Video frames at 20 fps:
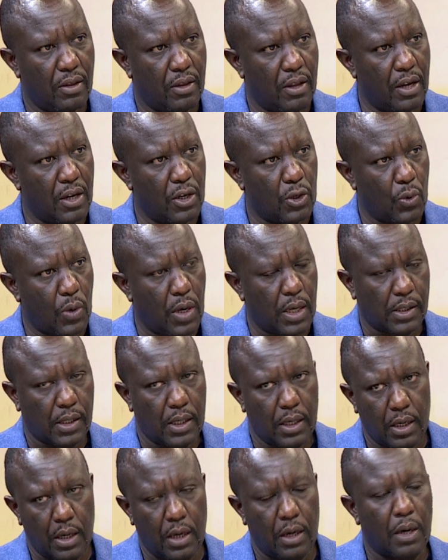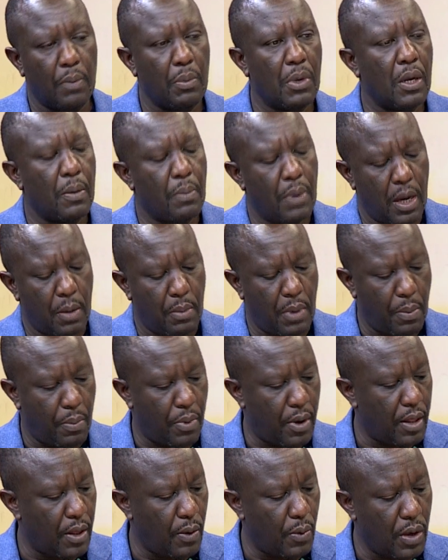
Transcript: then it works. And let me remind my brother,